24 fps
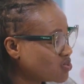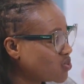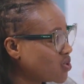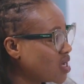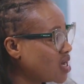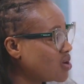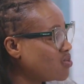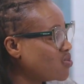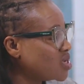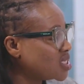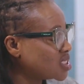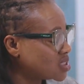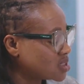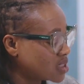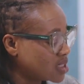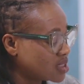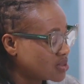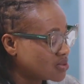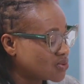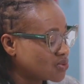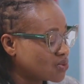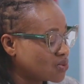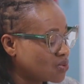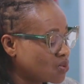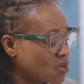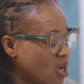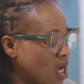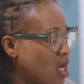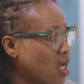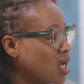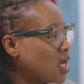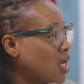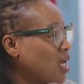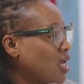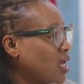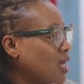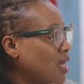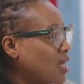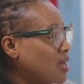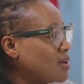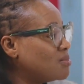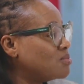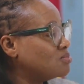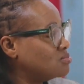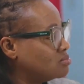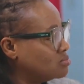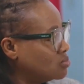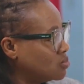where we seek to
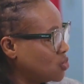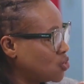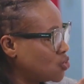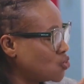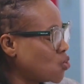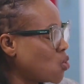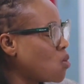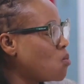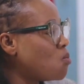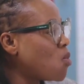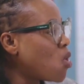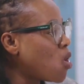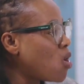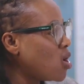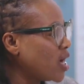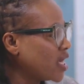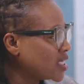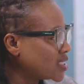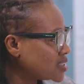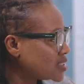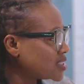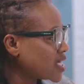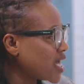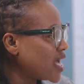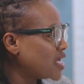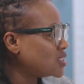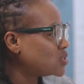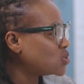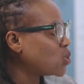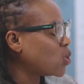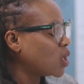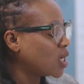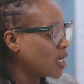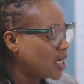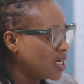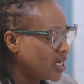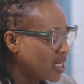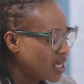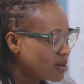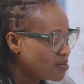throw more insights on